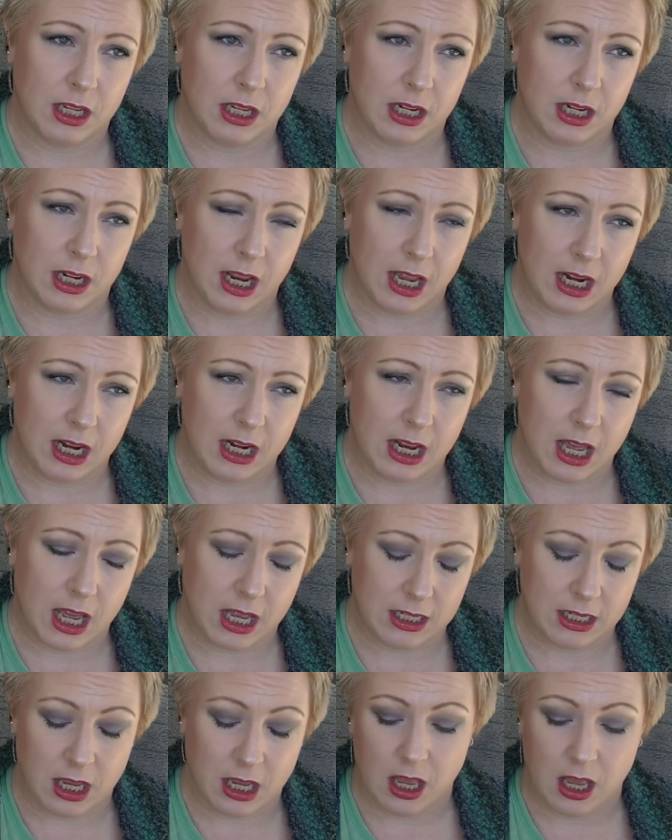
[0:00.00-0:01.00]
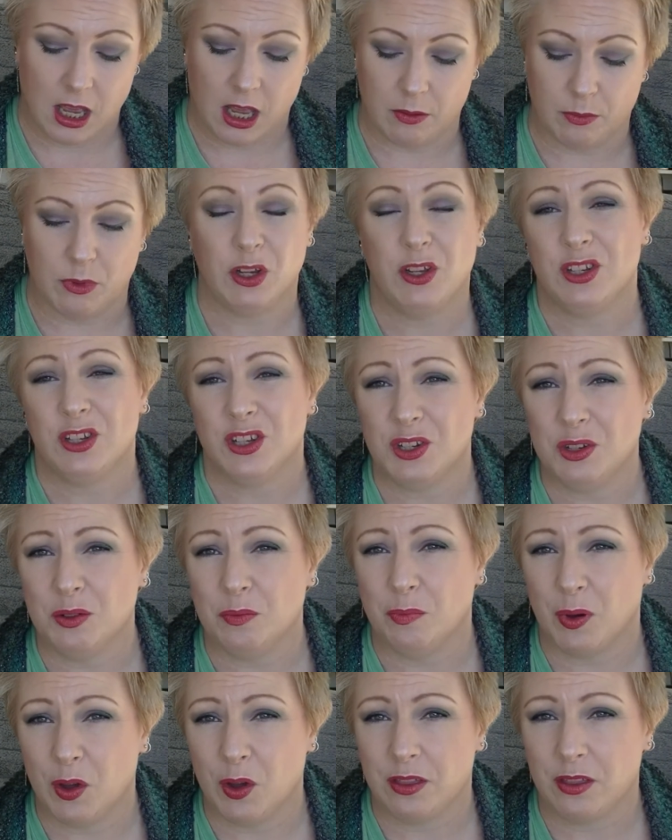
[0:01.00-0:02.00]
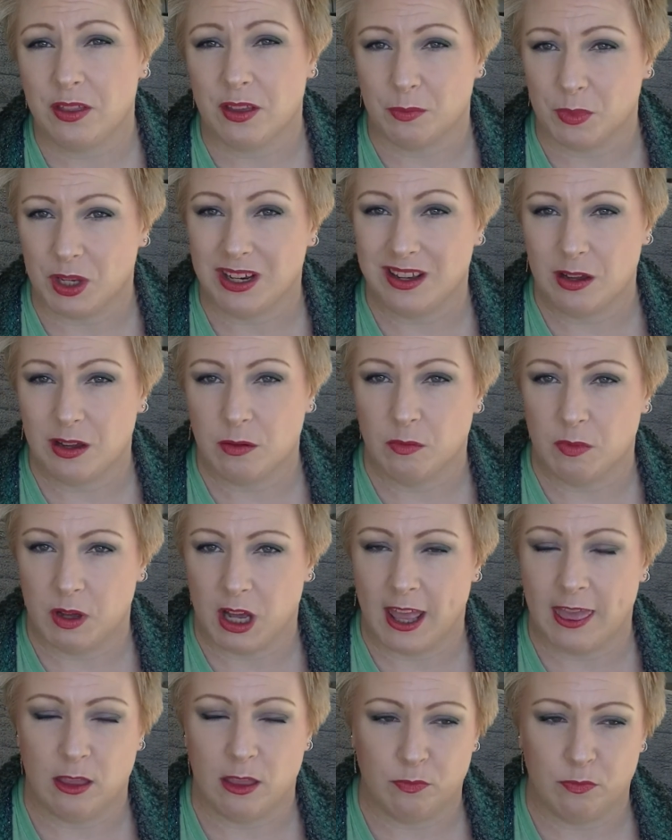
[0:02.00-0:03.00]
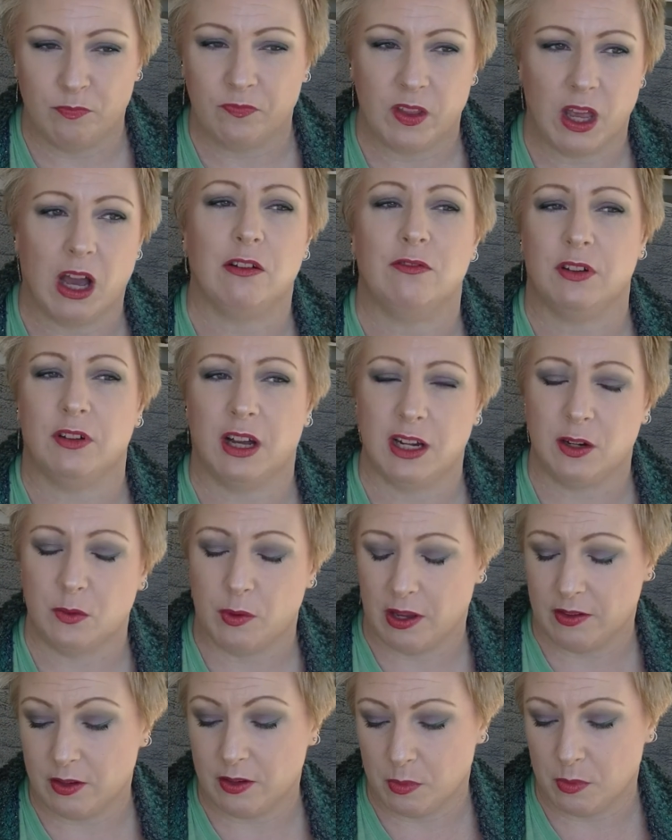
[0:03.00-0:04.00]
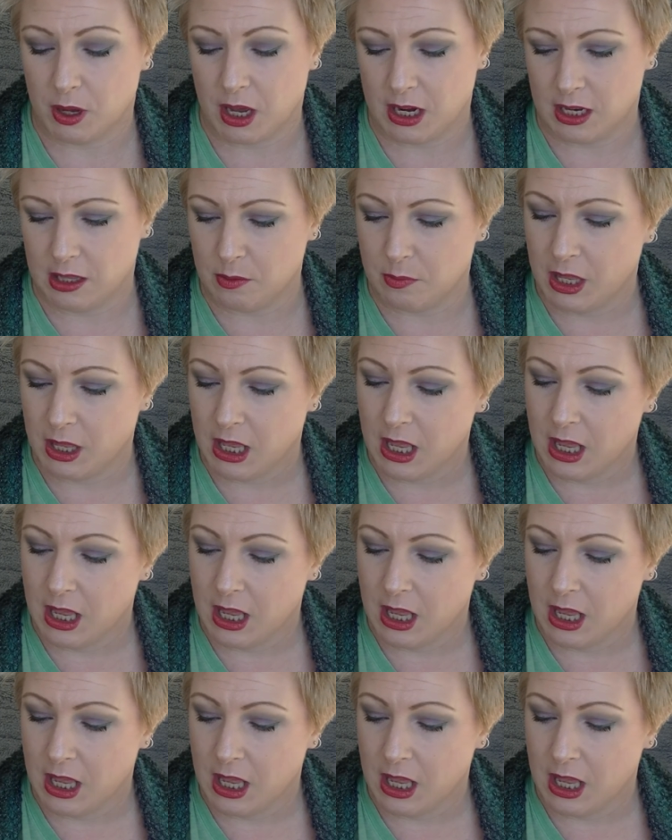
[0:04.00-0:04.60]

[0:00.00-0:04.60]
nail art. I'm going to do both. I'm going to combine them. I'll find a way of combining them.